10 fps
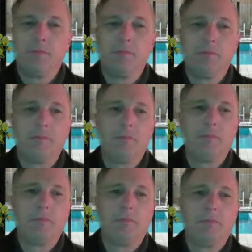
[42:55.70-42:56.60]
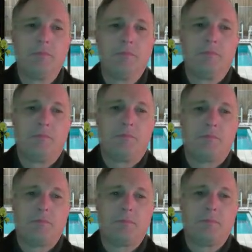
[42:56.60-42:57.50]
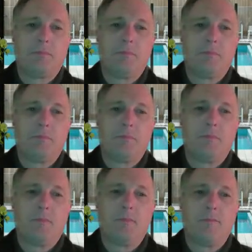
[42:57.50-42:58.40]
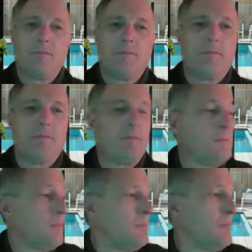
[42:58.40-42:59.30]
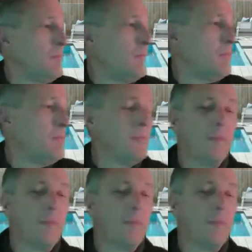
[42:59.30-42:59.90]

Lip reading: No words are spoken by the person on screen.